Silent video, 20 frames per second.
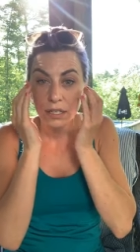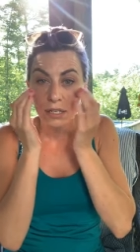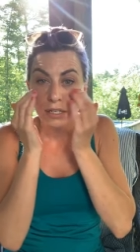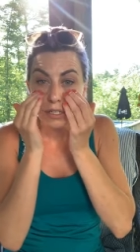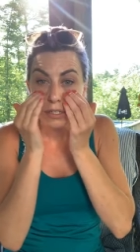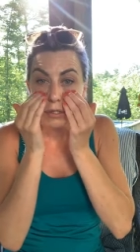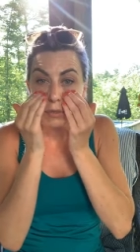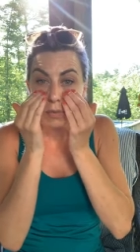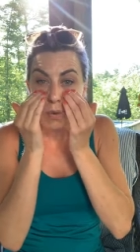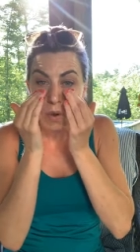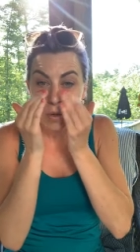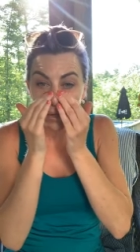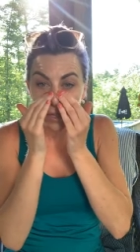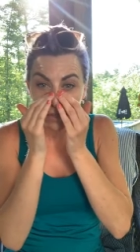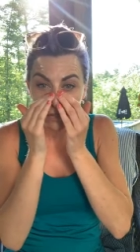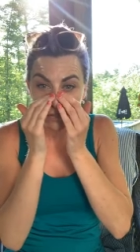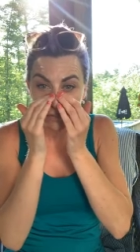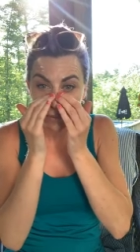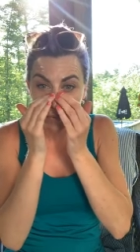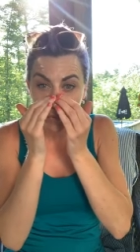
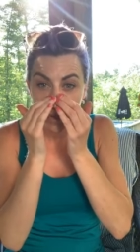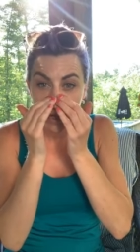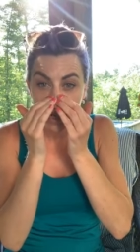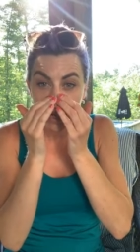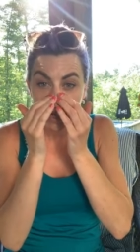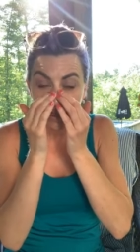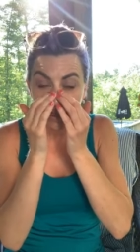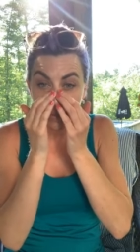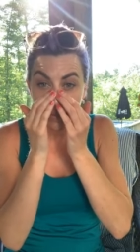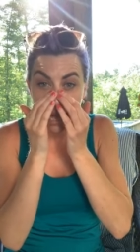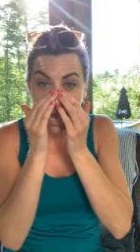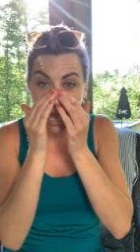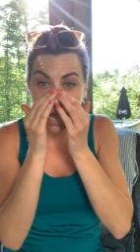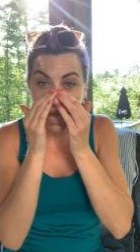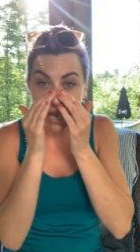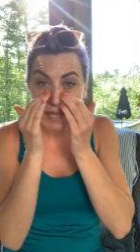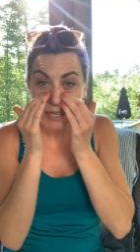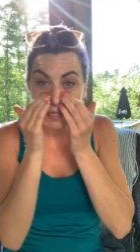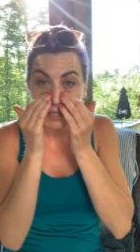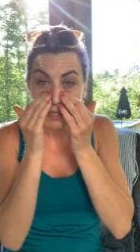swollen from wearing the
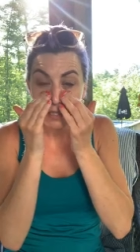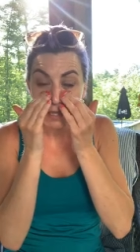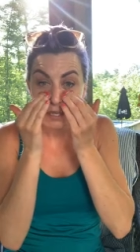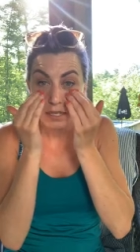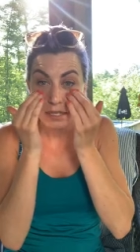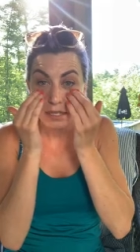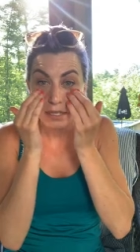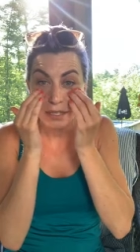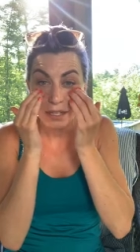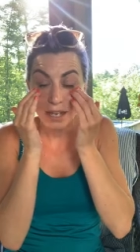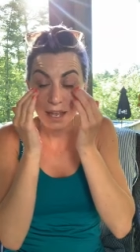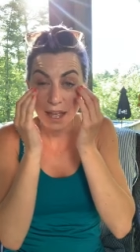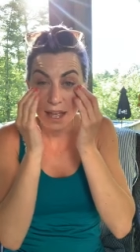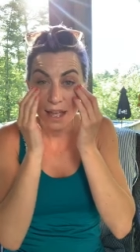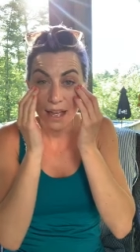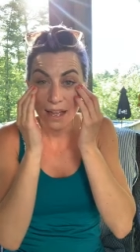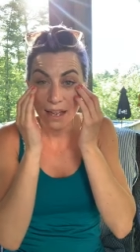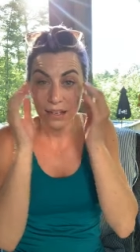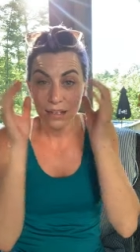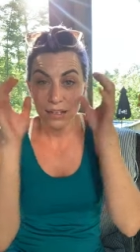mask,
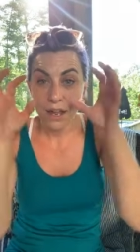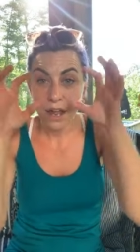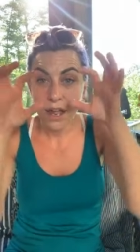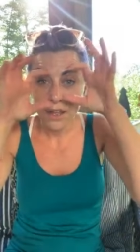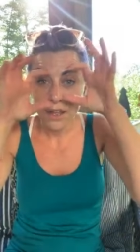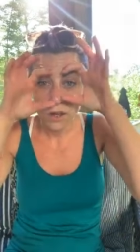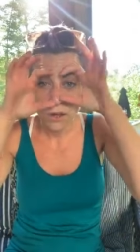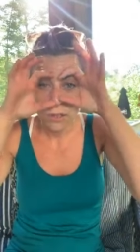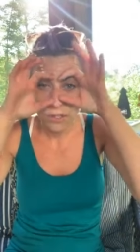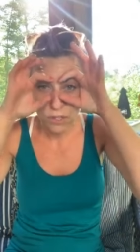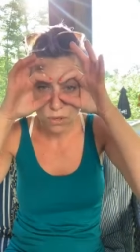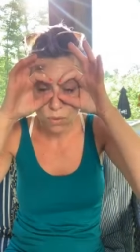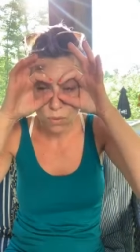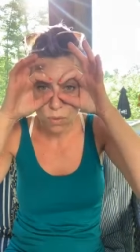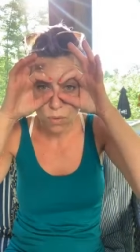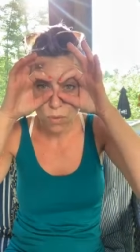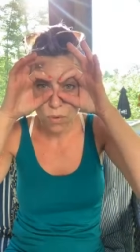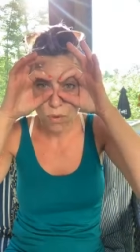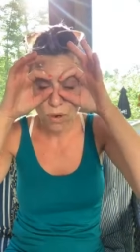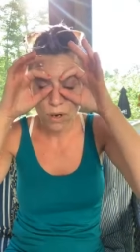and I also
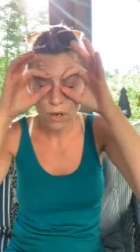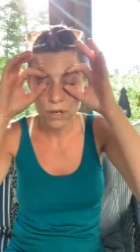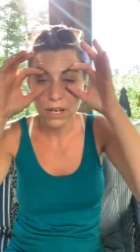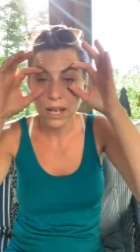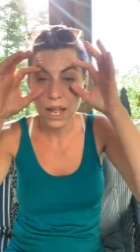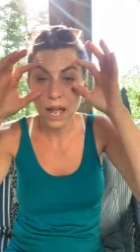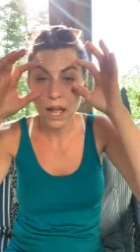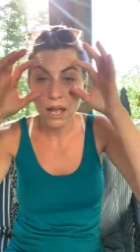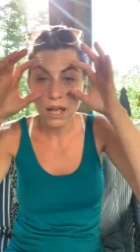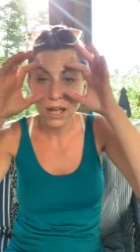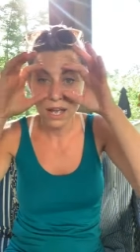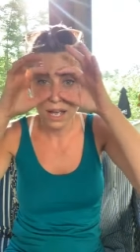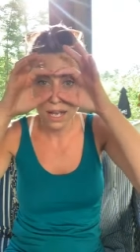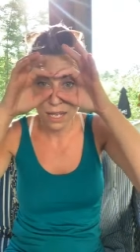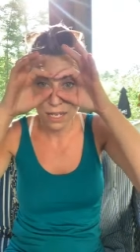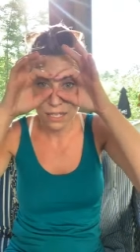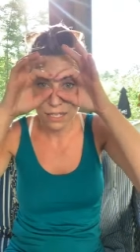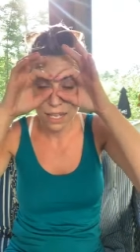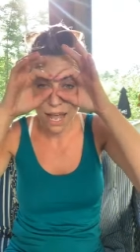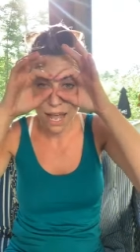wore
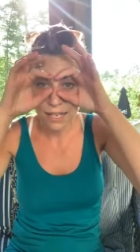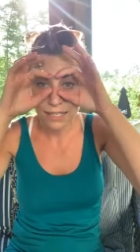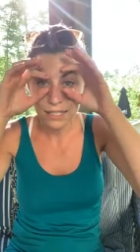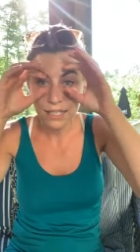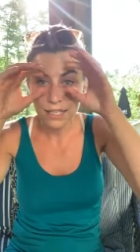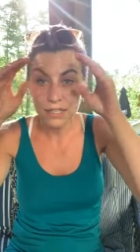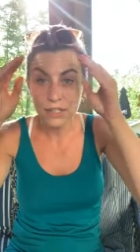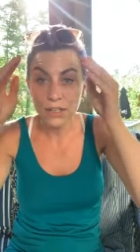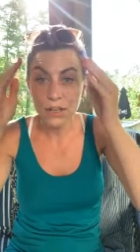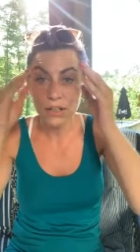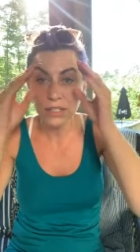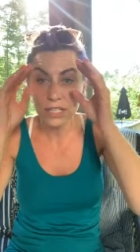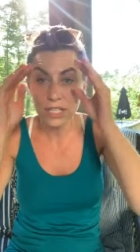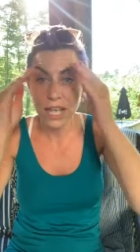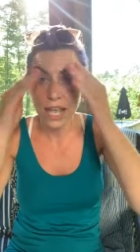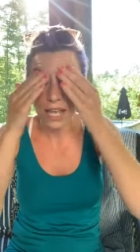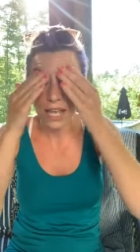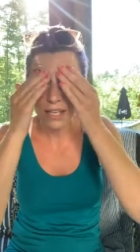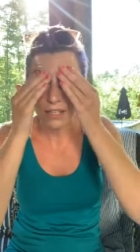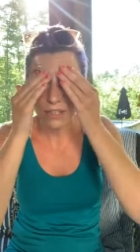glasses all
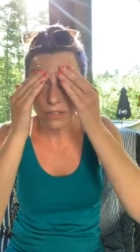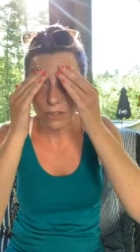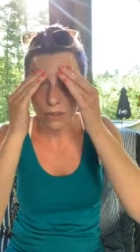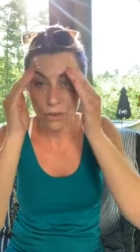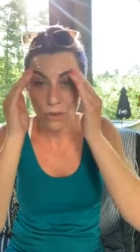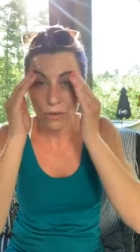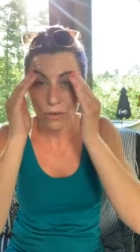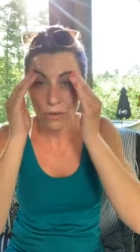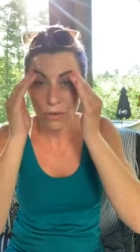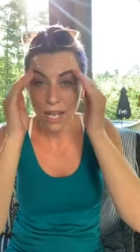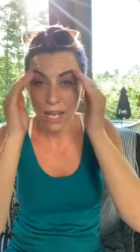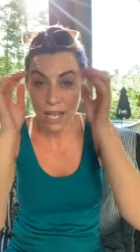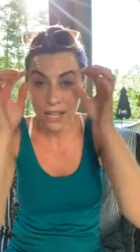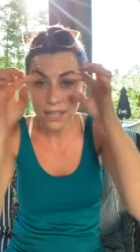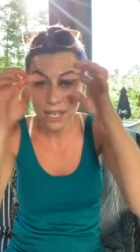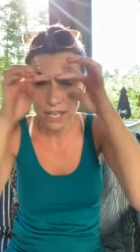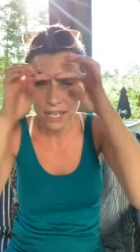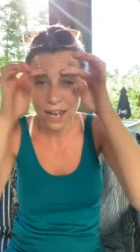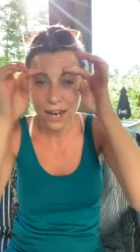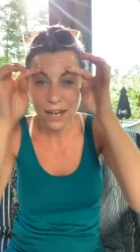day, so, and
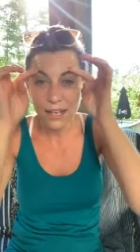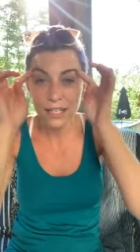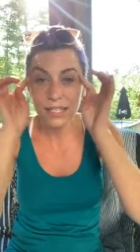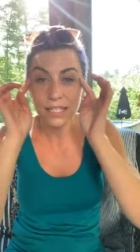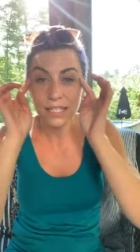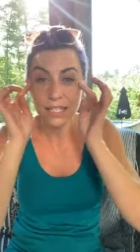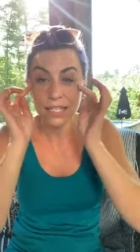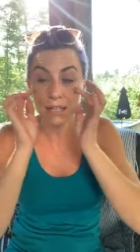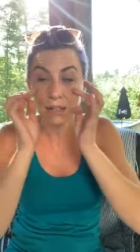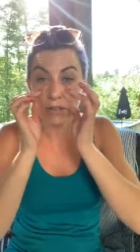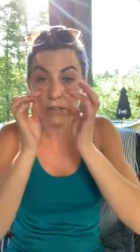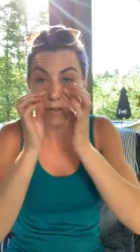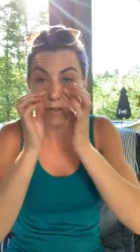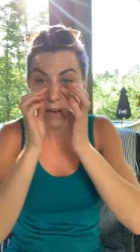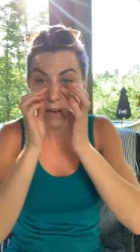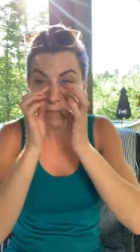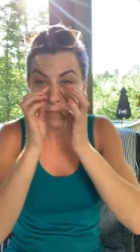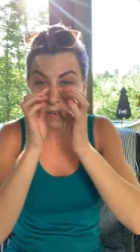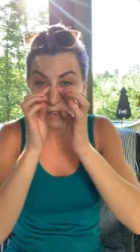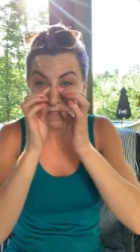they kind of seal
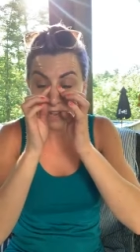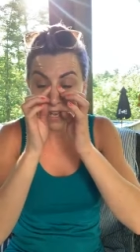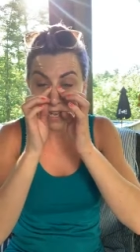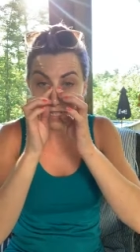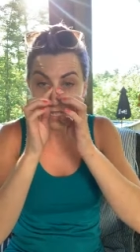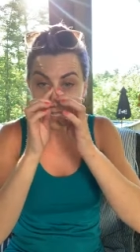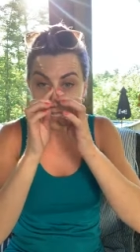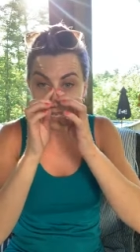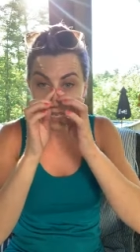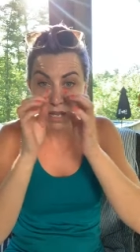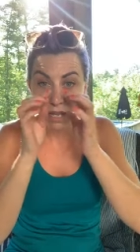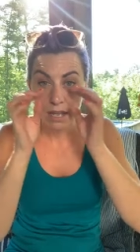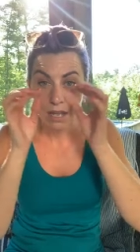around my face,